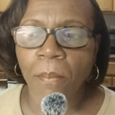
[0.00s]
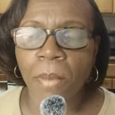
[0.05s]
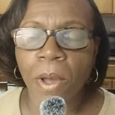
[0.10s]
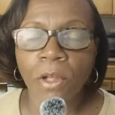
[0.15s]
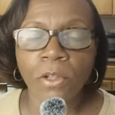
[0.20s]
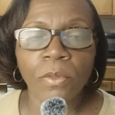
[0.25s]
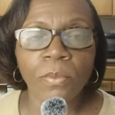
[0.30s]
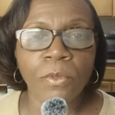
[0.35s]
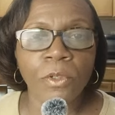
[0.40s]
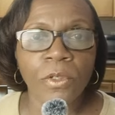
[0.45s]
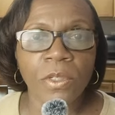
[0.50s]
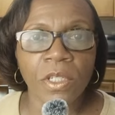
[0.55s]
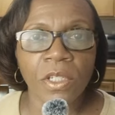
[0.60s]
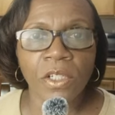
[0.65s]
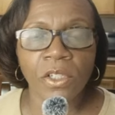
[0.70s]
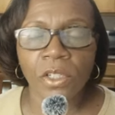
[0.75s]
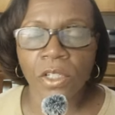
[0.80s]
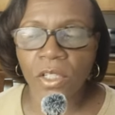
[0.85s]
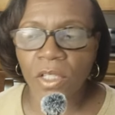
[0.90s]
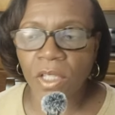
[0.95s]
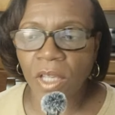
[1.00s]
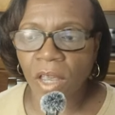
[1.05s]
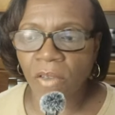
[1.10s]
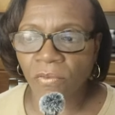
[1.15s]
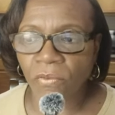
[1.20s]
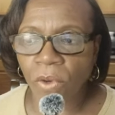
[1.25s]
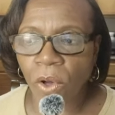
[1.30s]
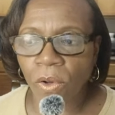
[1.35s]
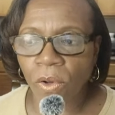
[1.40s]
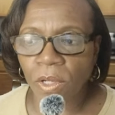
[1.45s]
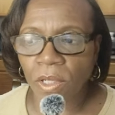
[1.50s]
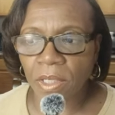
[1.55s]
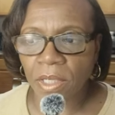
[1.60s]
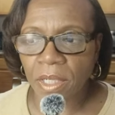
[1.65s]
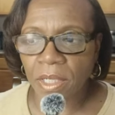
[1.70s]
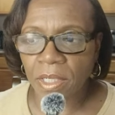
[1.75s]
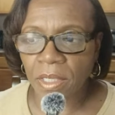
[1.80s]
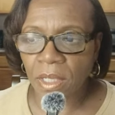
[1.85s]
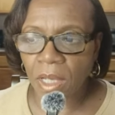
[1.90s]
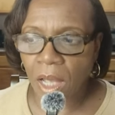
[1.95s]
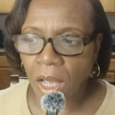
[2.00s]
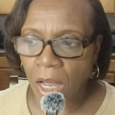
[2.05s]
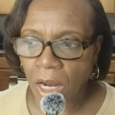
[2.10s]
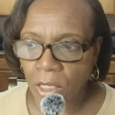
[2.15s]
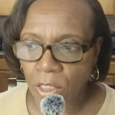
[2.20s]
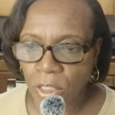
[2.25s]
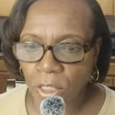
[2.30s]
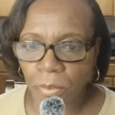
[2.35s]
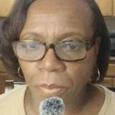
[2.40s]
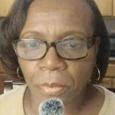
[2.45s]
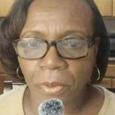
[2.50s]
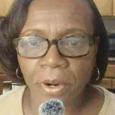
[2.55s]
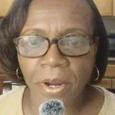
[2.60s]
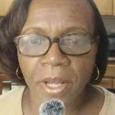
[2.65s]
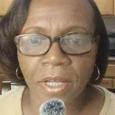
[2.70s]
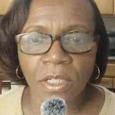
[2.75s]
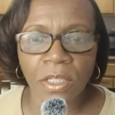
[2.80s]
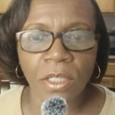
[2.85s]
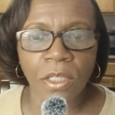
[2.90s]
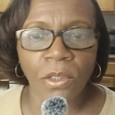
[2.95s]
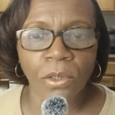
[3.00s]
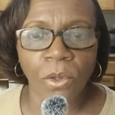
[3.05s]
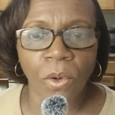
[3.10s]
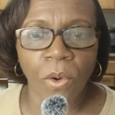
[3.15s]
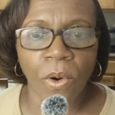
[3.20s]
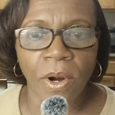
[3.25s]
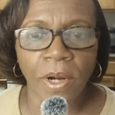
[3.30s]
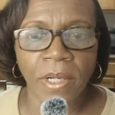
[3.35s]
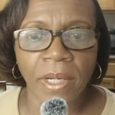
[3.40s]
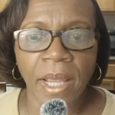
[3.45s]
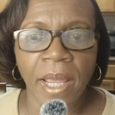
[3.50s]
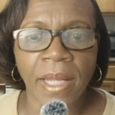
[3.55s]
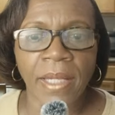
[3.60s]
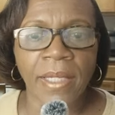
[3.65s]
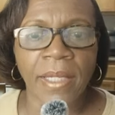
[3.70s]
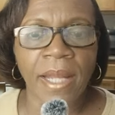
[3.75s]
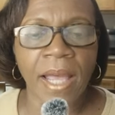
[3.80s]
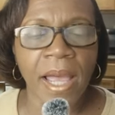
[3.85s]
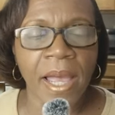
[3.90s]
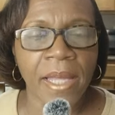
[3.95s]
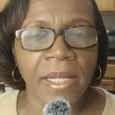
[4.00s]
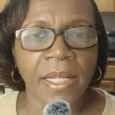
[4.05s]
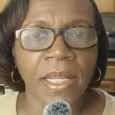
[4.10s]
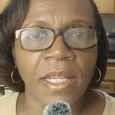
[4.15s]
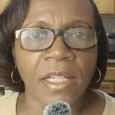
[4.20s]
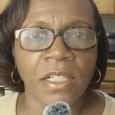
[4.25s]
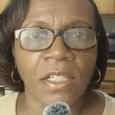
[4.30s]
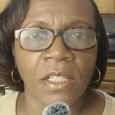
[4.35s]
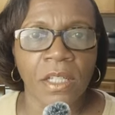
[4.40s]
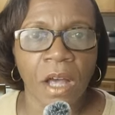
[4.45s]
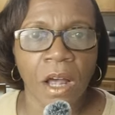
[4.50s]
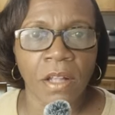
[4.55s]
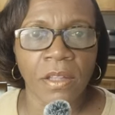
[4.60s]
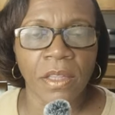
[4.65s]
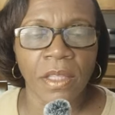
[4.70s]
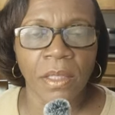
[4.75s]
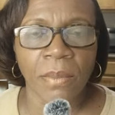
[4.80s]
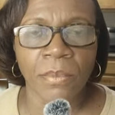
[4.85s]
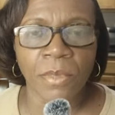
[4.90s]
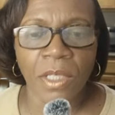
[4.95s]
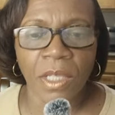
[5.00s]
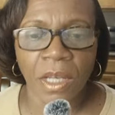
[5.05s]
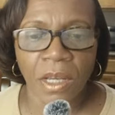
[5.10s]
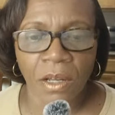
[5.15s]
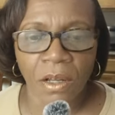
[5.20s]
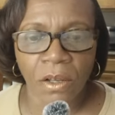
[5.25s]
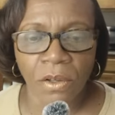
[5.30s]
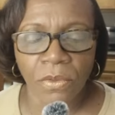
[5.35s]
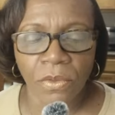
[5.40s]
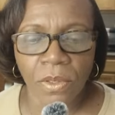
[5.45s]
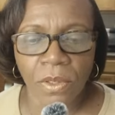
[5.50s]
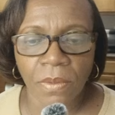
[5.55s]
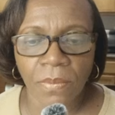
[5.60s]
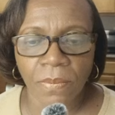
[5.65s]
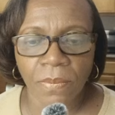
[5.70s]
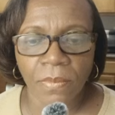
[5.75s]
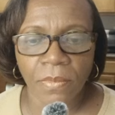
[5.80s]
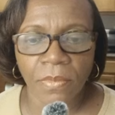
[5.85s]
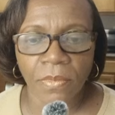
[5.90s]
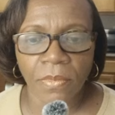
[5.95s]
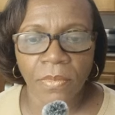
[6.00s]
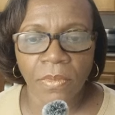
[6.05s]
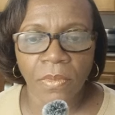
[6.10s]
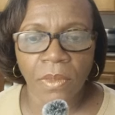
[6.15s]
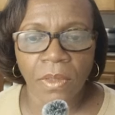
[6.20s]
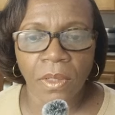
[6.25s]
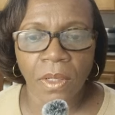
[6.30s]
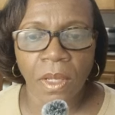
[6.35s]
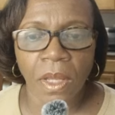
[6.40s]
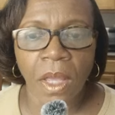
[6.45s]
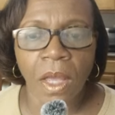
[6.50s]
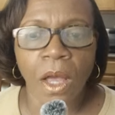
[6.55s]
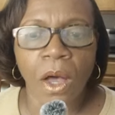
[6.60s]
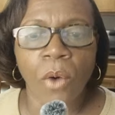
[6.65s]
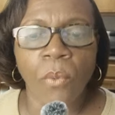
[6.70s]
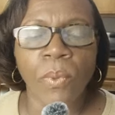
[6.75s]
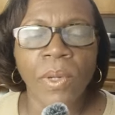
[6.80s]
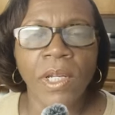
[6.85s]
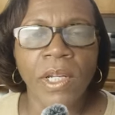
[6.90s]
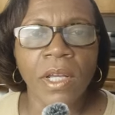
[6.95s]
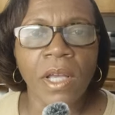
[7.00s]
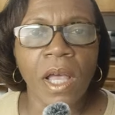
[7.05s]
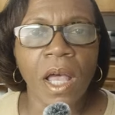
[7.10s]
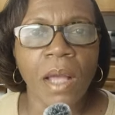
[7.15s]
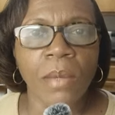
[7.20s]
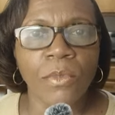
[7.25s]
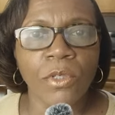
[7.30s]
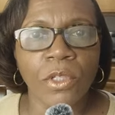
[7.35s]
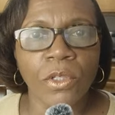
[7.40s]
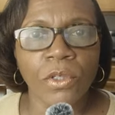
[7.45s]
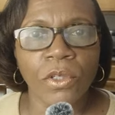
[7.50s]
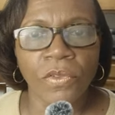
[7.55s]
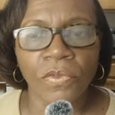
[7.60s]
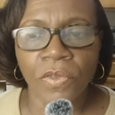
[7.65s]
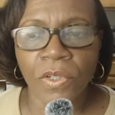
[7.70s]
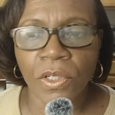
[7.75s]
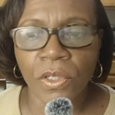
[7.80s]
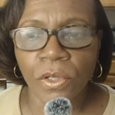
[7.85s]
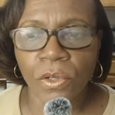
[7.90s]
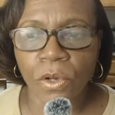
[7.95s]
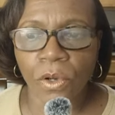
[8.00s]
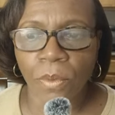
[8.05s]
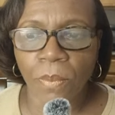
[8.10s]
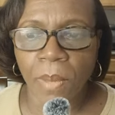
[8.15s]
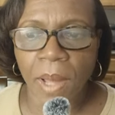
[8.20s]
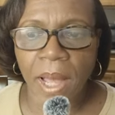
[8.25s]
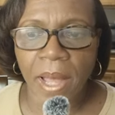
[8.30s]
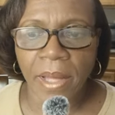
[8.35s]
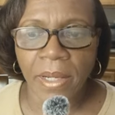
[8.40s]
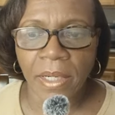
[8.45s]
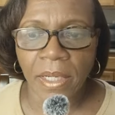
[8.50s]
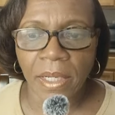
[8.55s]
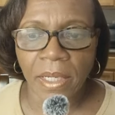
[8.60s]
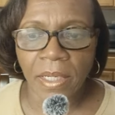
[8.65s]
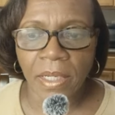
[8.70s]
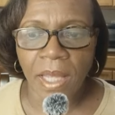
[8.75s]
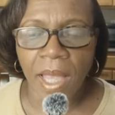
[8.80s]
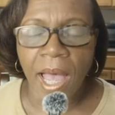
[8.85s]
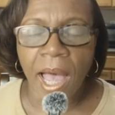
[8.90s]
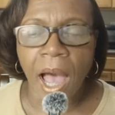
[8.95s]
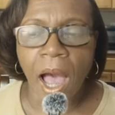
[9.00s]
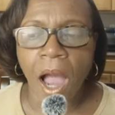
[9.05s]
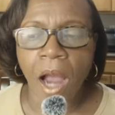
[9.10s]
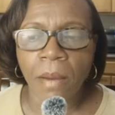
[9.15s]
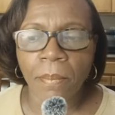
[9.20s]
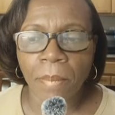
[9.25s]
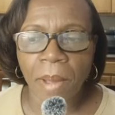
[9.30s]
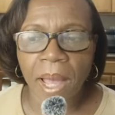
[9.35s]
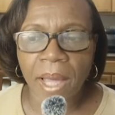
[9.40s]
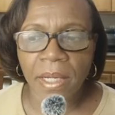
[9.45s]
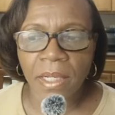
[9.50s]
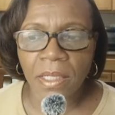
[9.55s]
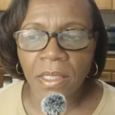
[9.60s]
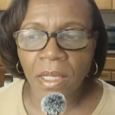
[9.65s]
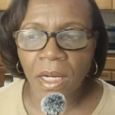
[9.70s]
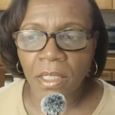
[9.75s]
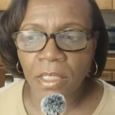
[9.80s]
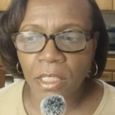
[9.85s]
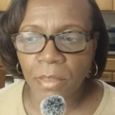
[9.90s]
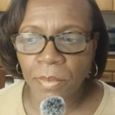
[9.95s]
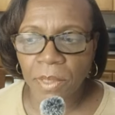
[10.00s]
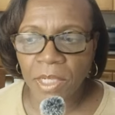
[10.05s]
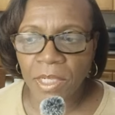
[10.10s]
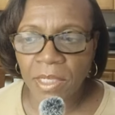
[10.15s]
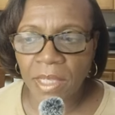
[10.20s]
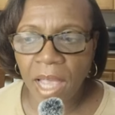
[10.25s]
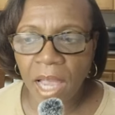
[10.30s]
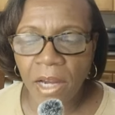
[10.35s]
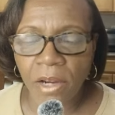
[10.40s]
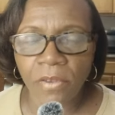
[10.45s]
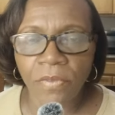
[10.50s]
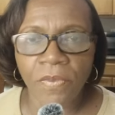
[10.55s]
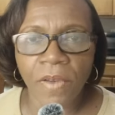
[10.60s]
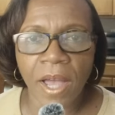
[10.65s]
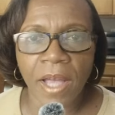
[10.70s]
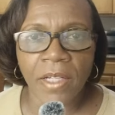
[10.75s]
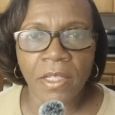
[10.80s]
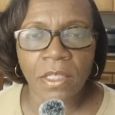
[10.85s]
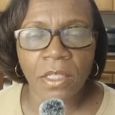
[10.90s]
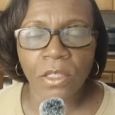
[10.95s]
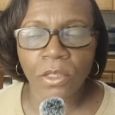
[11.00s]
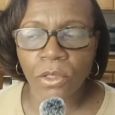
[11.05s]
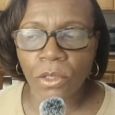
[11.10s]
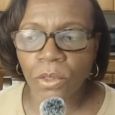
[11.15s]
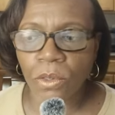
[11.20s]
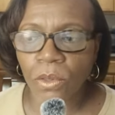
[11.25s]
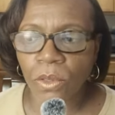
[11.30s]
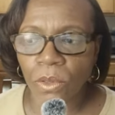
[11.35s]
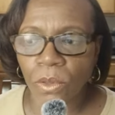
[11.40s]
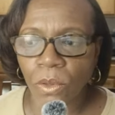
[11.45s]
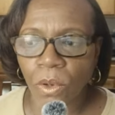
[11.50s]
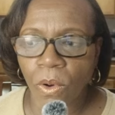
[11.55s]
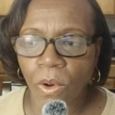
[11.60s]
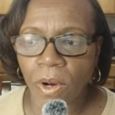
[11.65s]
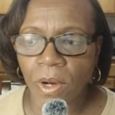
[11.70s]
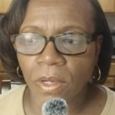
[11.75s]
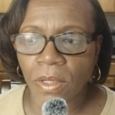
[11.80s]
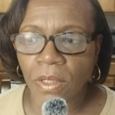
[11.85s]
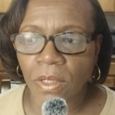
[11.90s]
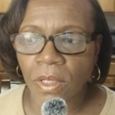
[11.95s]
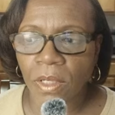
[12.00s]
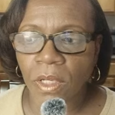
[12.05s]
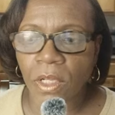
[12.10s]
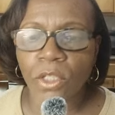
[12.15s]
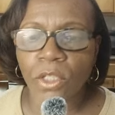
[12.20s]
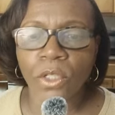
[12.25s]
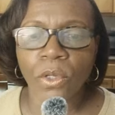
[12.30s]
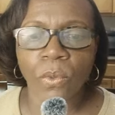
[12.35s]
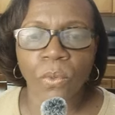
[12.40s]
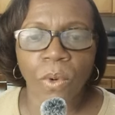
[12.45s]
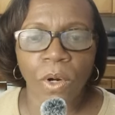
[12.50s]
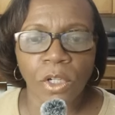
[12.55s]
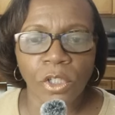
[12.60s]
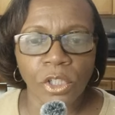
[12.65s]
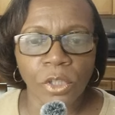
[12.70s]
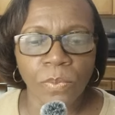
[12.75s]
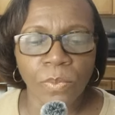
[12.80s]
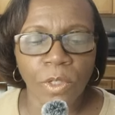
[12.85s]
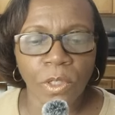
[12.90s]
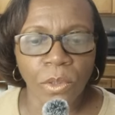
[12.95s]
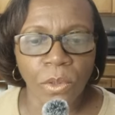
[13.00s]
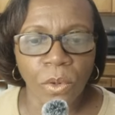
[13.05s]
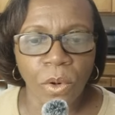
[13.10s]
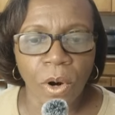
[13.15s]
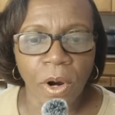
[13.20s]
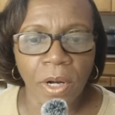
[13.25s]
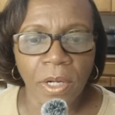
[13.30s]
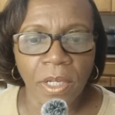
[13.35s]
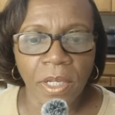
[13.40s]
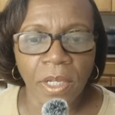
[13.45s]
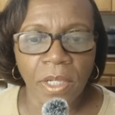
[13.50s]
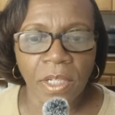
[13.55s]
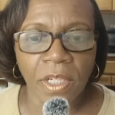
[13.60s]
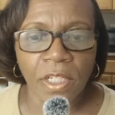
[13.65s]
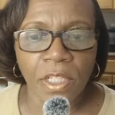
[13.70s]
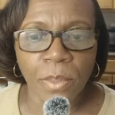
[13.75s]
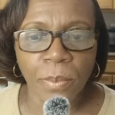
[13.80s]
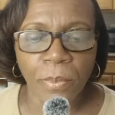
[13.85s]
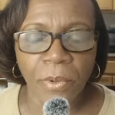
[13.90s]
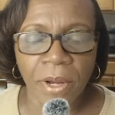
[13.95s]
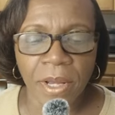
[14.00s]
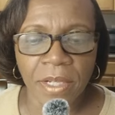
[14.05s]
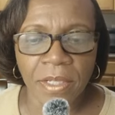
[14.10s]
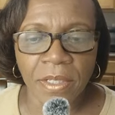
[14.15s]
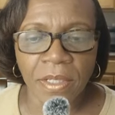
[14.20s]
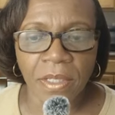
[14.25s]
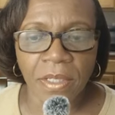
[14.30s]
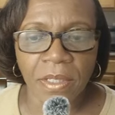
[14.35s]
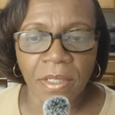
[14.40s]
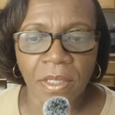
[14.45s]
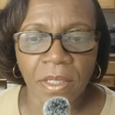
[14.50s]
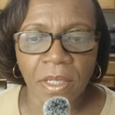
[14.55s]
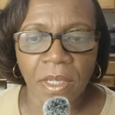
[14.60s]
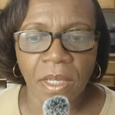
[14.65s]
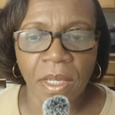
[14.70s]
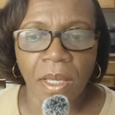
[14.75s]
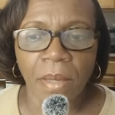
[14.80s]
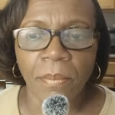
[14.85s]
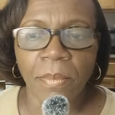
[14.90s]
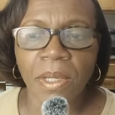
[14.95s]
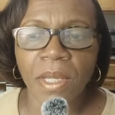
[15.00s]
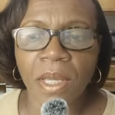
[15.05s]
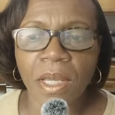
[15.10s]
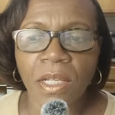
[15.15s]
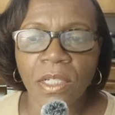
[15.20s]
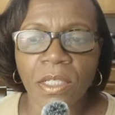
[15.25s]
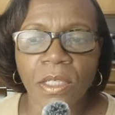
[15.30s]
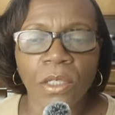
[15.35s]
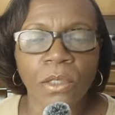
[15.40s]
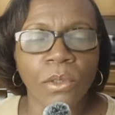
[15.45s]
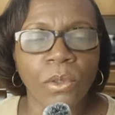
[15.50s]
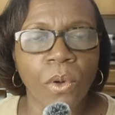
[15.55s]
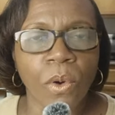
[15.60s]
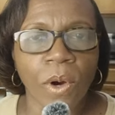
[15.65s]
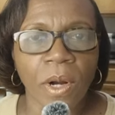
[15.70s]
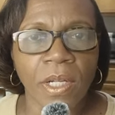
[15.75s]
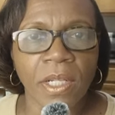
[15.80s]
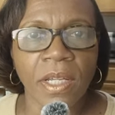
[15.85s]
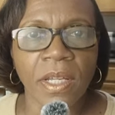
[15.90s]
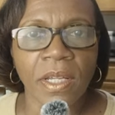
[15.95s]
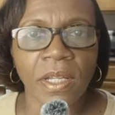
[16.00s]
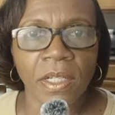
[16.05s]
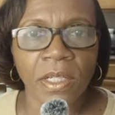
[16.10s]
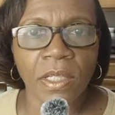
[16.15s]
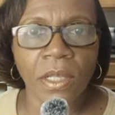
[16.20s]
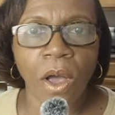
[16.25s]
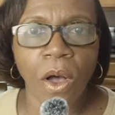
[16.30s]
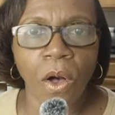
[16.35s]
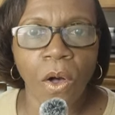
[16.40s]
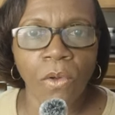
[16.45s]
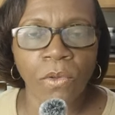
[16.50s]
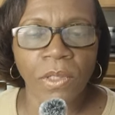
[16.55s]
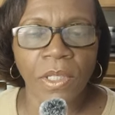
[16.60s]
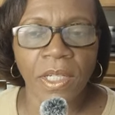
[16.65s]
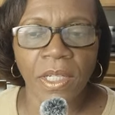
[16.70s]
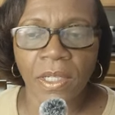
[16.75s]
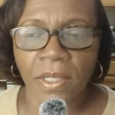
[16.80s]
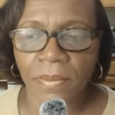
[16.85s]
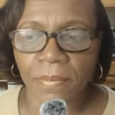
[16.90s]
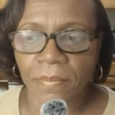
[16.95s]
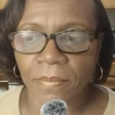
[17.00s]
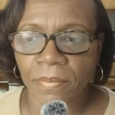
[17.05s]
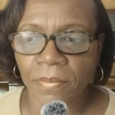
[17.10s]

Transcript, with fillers: Both musicians and vocalists are to praise the Lord and not exalt themselves when it comes to the physical body. Our bodies are to be sacrificed unto the Lord, to worship the Lord in His presence, because the Lord is holy.